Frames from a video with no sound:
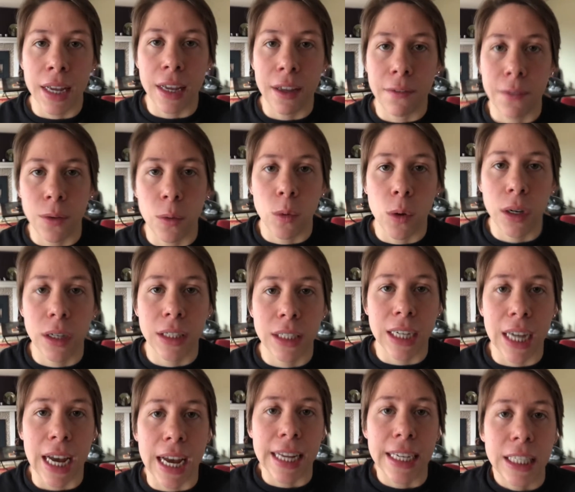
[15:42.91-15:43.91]
If you wanted
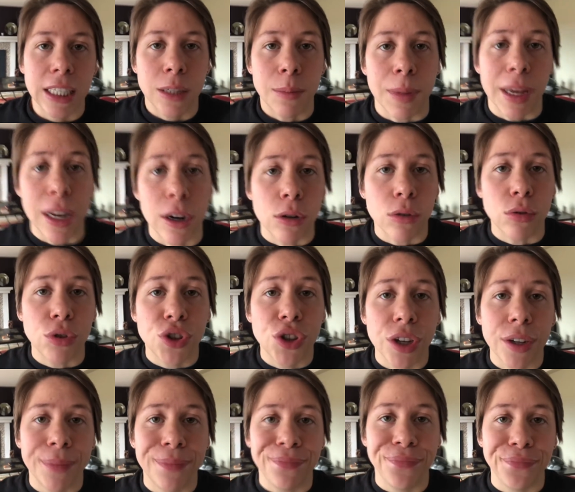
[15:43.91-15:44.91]
to add tomatoes
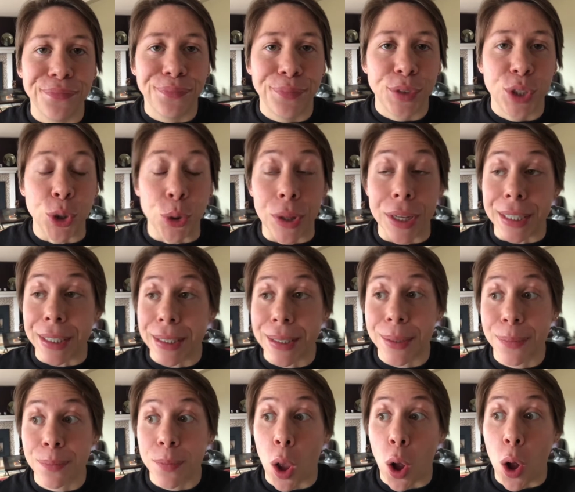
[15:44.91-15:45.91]
to this,
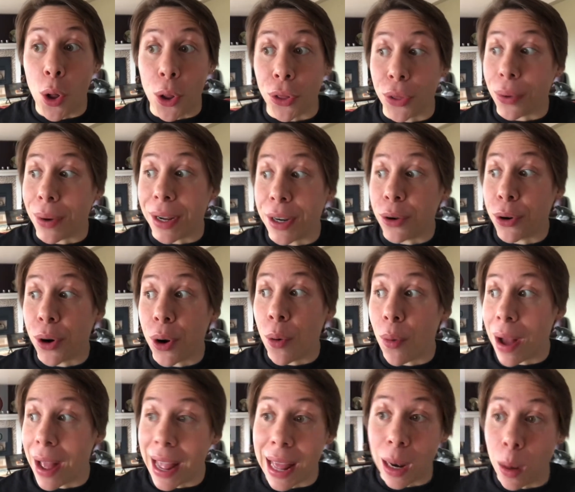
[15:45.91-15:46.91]
although I don't know
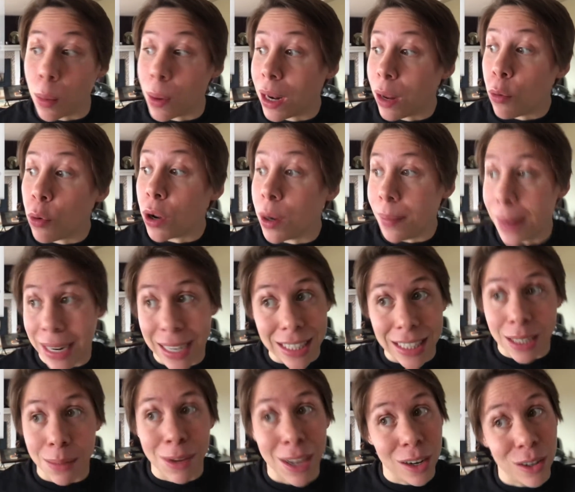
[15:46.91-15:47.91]
why anybody would because
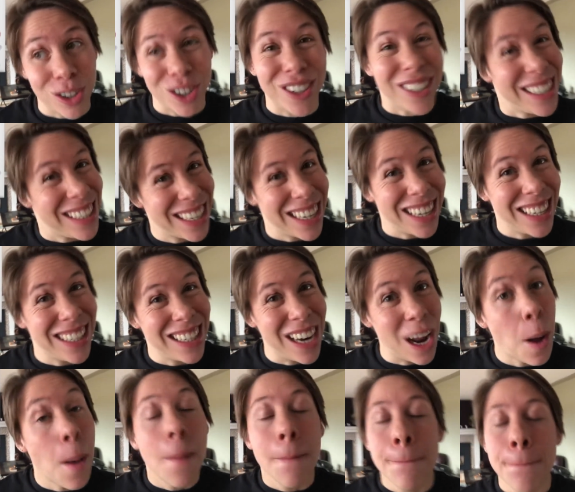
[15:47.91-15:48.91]
tomatoes are disgusting,
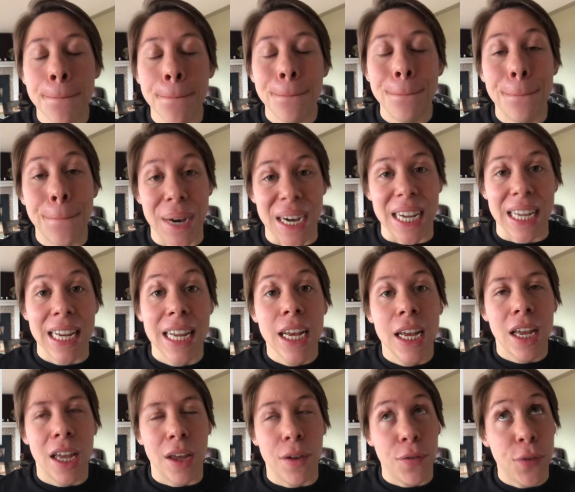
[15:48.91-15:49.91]
but
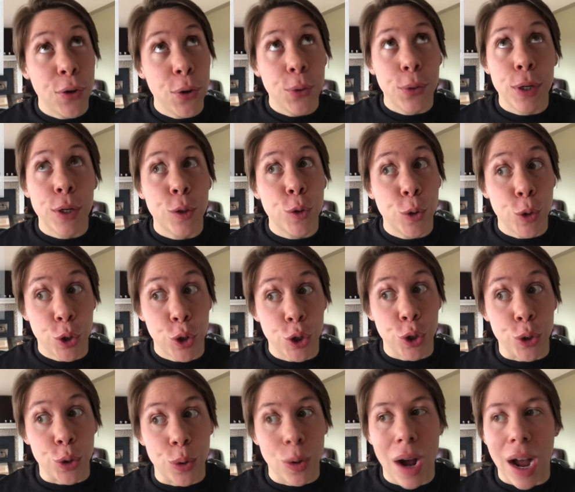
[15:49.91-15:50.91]
if you
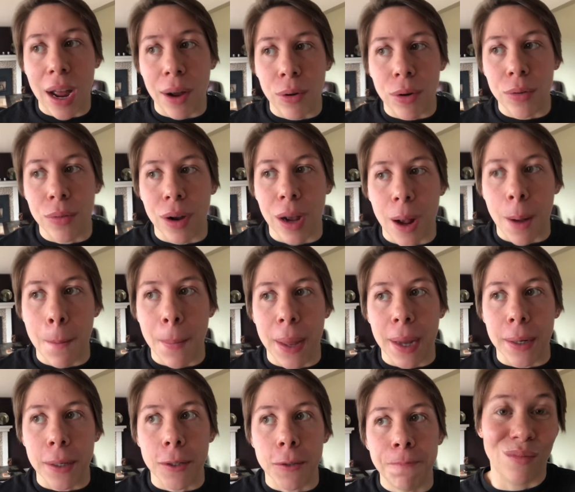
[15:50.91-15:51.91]
do, I would
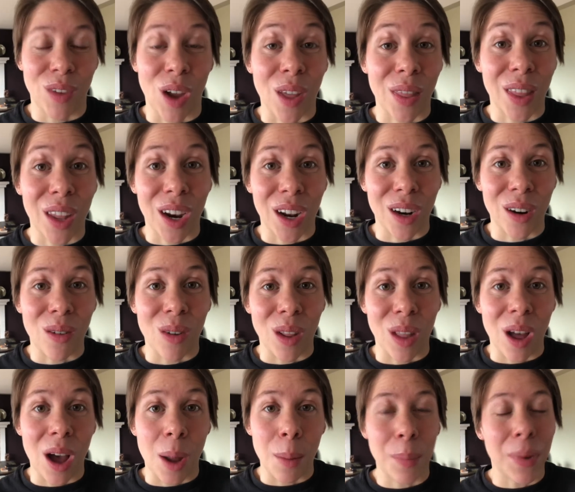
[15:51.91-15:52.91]
recommend, not that I know a
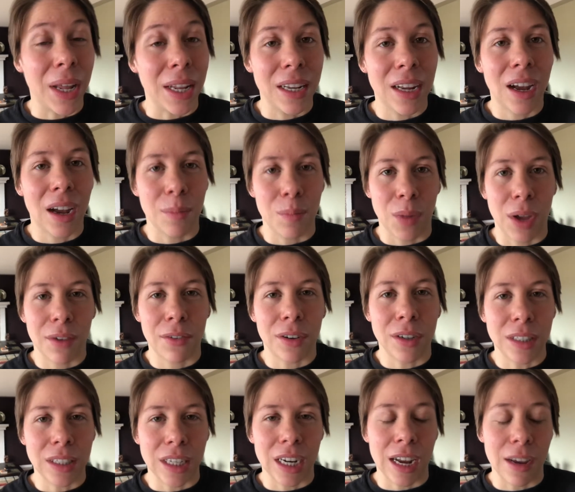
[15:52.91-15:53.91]
lot, but my
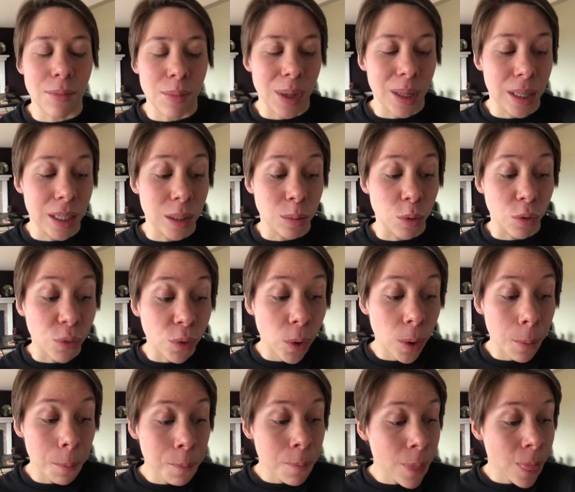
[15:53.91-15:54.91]
friends and I have made this
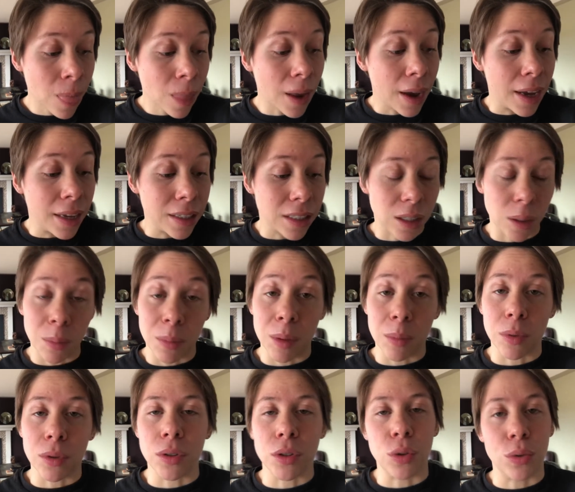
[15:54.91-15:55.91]
before, and some
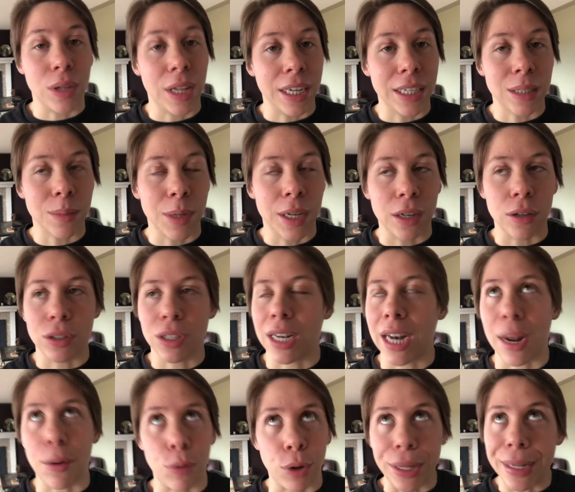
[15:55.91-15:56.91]
people do like tomatoes, and
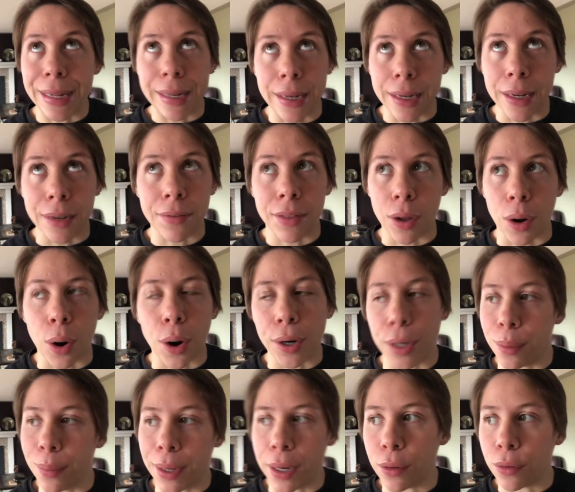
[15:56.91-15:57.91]
I will eat it if there are
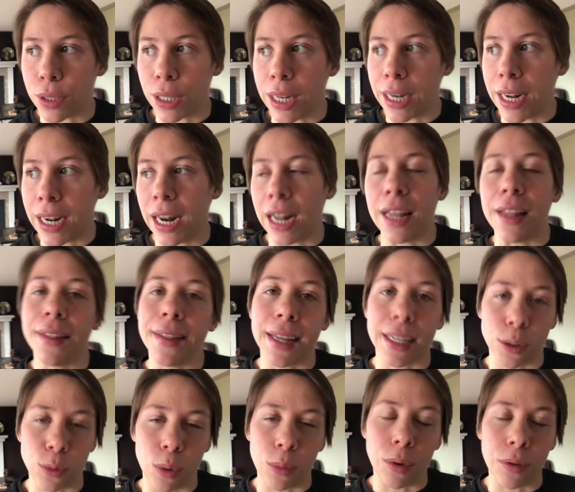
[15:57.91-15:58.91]
tomatoes in it, and
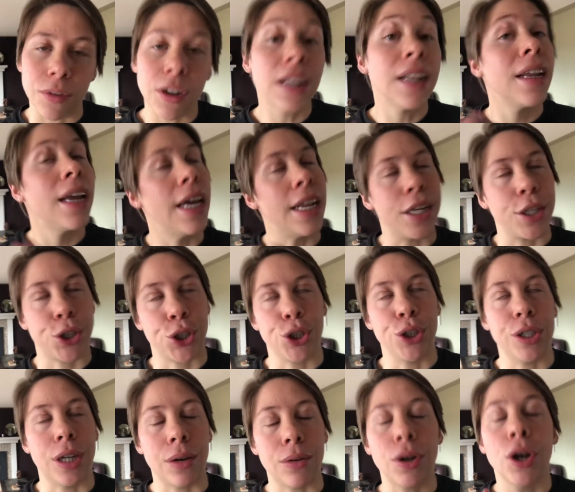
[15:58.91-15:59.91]
that's what we've done, and it
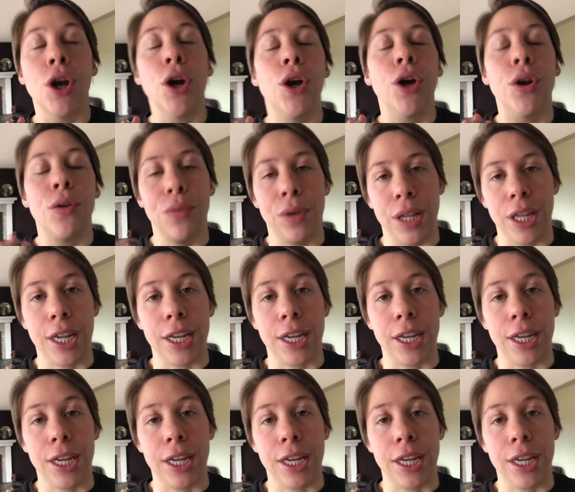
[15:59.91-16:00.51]
turned out really